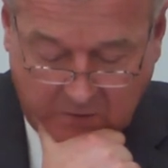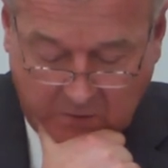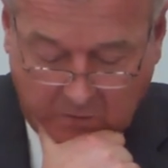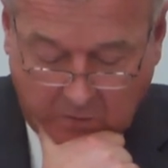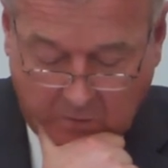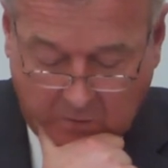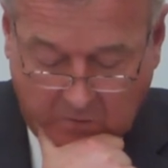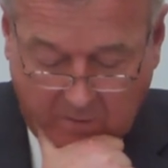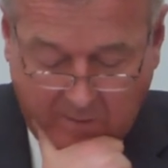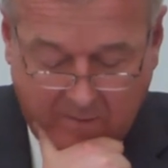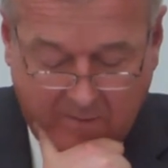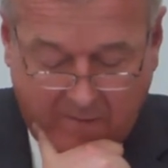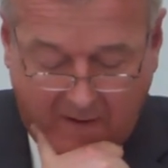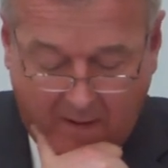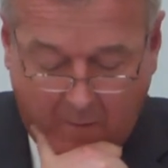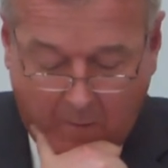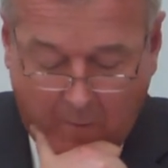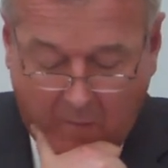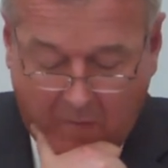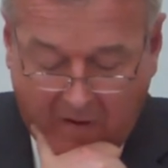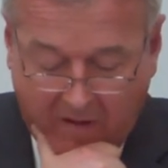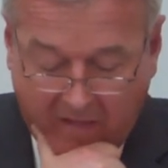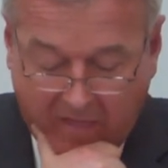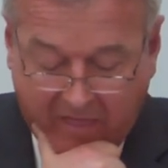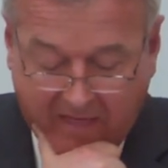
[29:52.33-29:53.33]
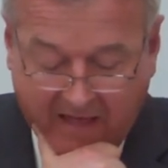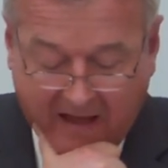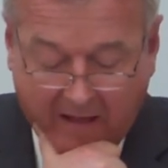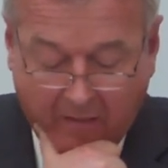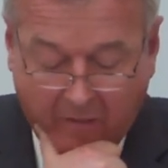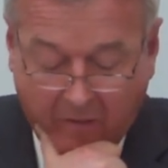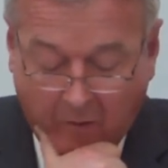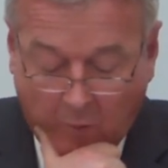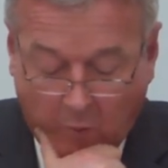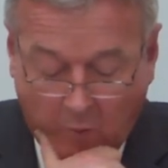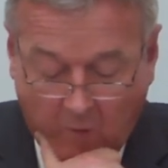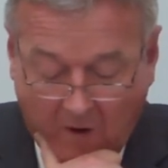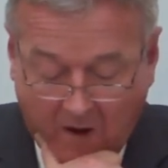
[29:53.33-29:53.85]
you'll remember
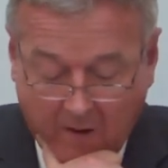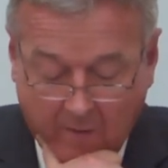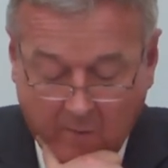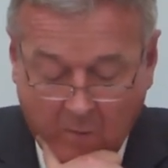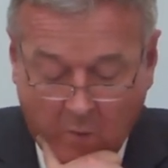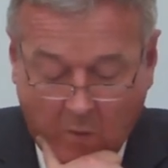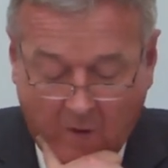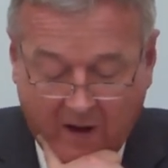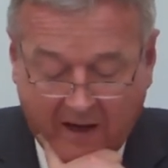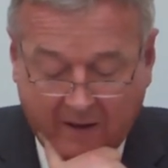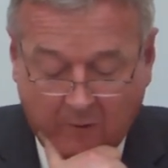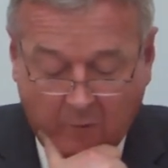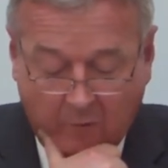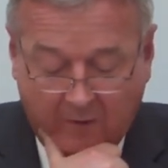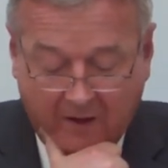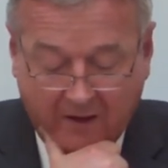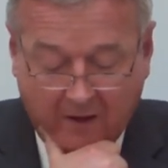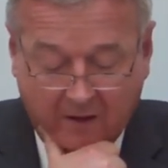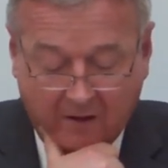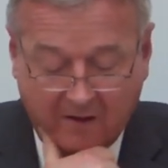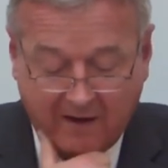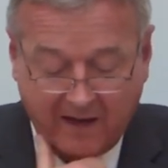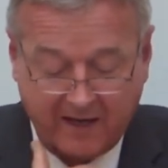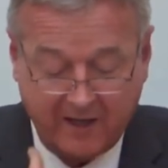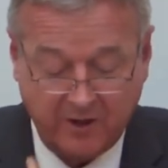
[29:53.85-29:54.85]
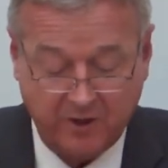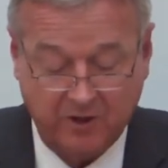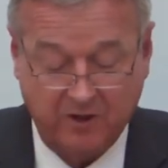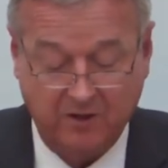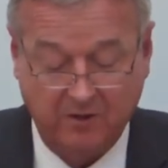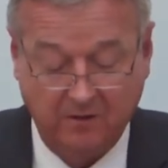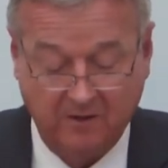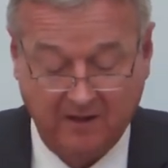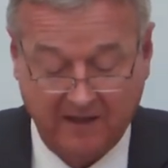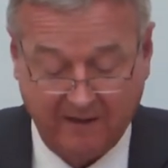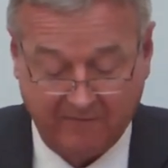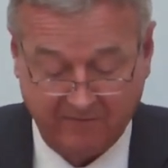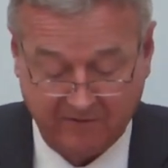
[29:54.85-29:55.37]
that the Rome 1
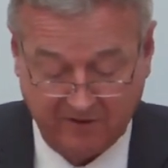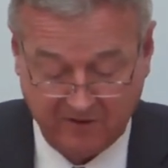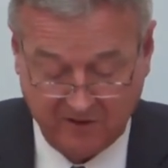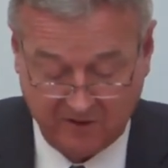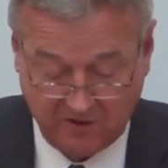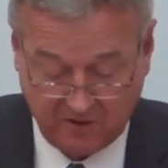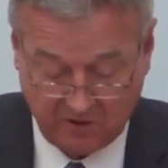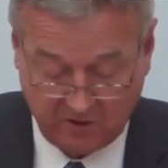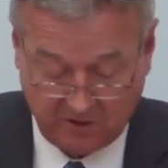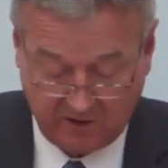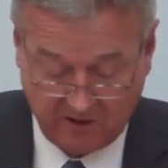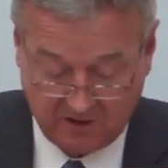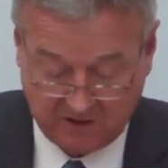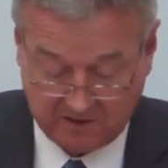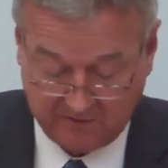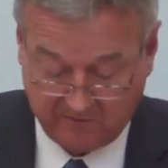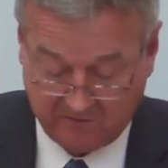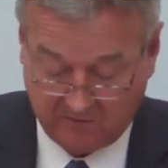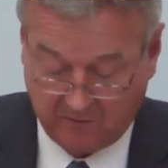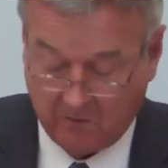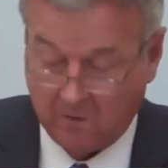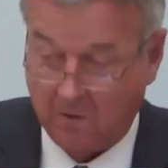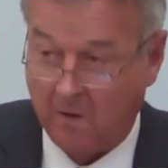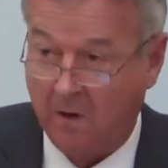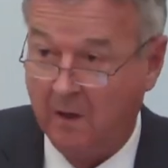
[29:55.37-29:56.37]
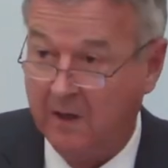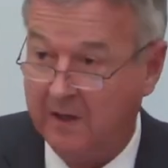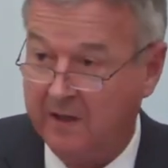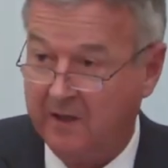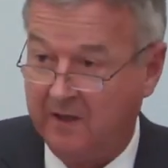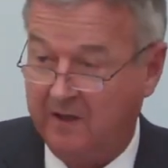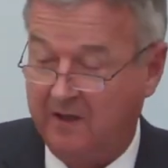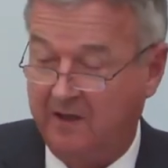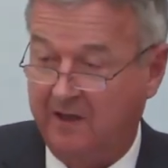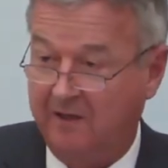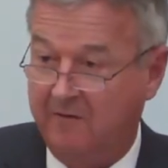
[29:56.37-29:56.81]
regulation governs choice of law